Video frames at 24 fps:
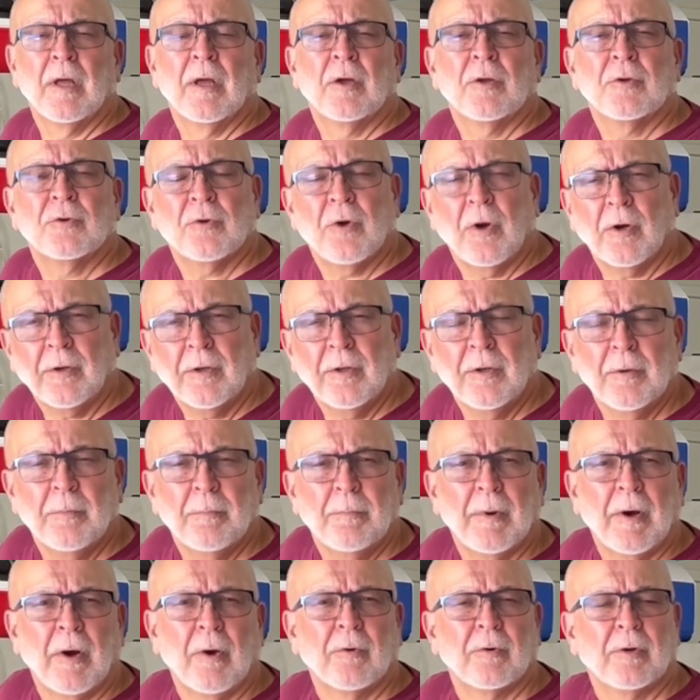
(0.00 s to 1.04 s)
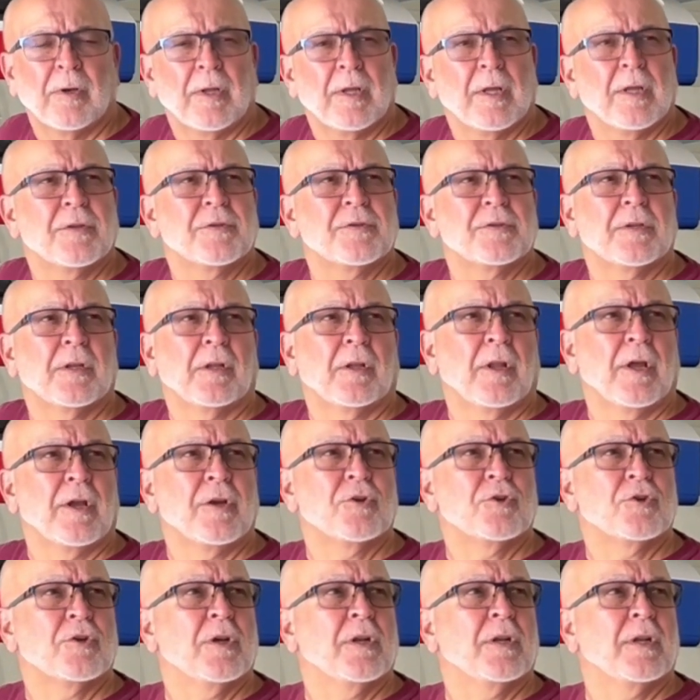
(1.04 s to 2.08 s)
Talking about
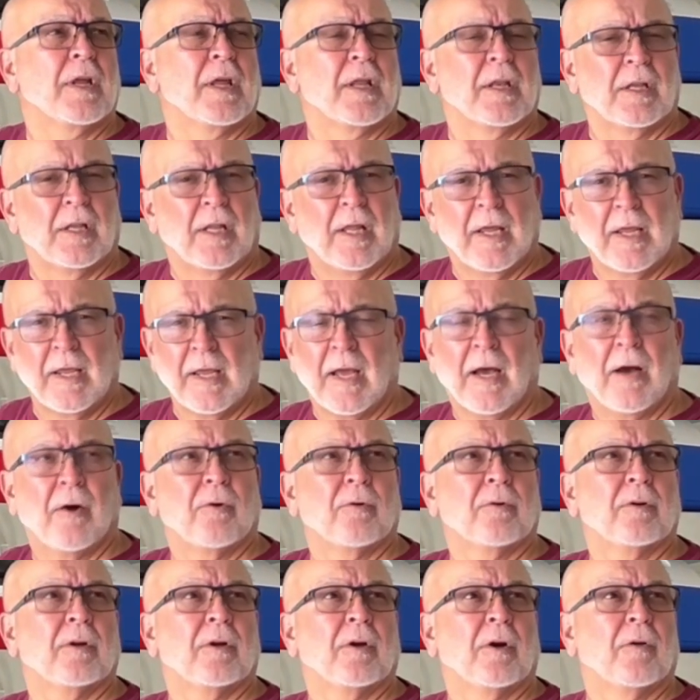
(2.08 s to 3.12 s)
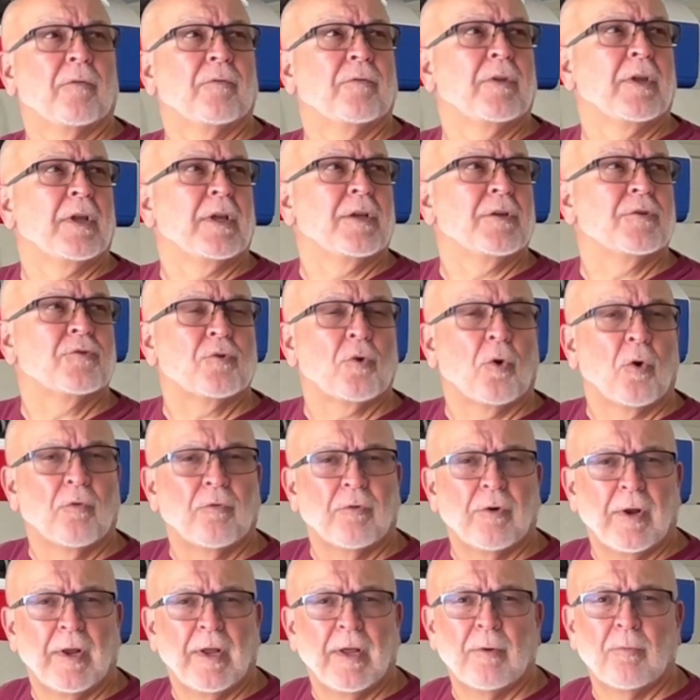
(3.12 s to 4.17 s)
installation and layout of these
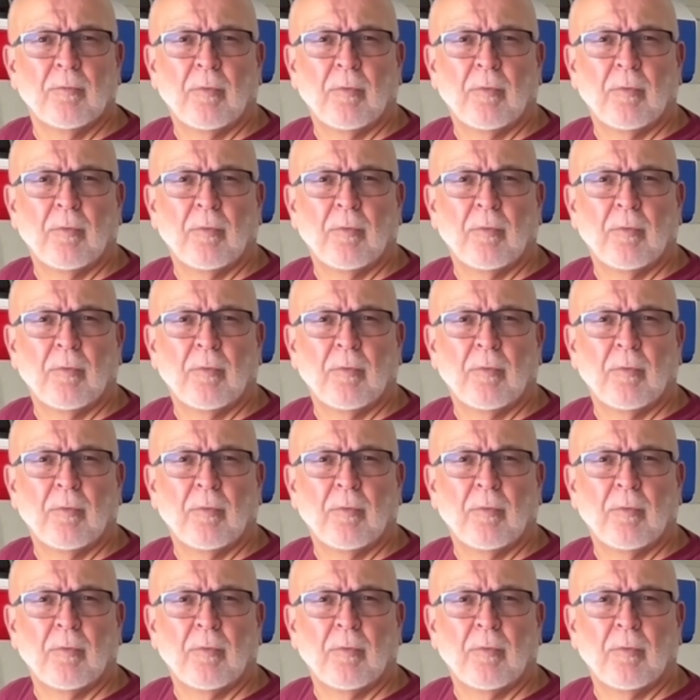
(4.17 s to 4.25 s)
overhead